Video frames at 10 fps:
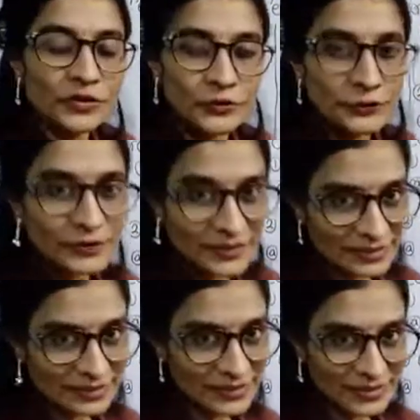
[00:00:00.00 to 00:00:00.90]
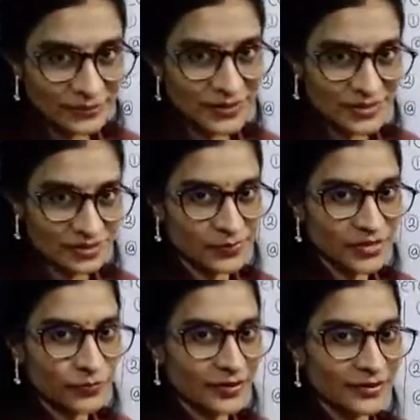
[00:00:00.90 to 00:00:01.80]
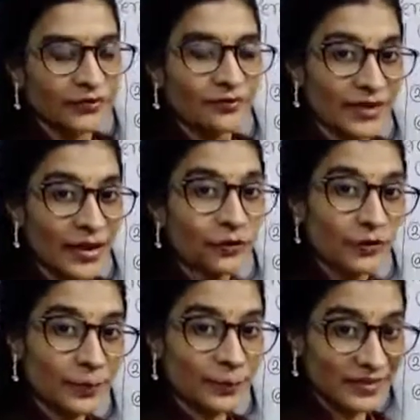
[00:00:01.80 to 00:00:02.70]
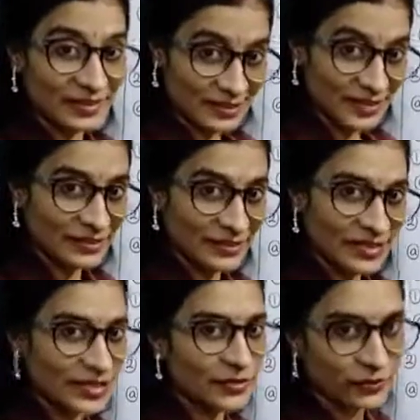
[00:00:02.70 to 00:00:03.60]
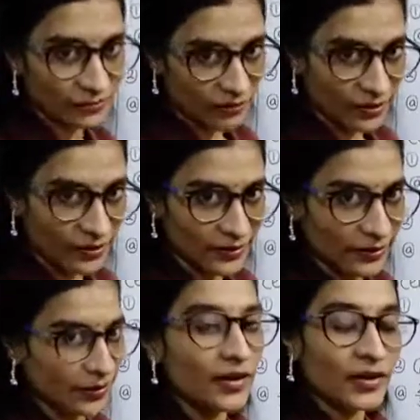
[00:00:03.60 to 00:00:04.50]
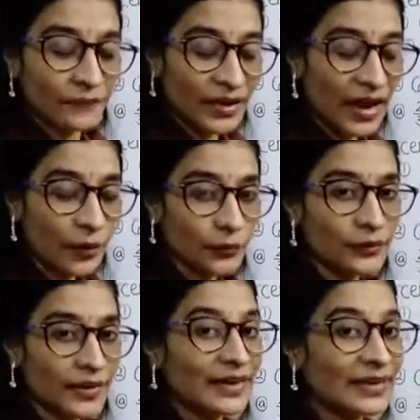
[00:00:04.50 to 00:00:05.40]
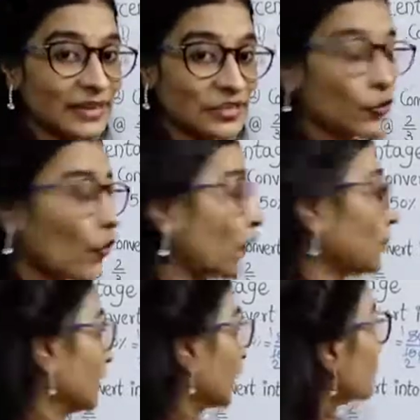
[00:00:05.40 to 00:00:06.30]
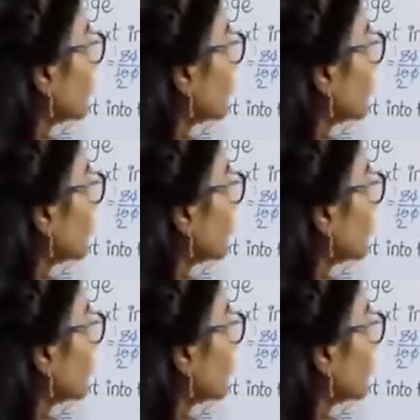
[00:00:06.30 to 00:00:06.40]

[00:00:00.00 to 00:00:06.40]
So 36% means what? We have to compare this 36 with 100. We have to take ratio of it.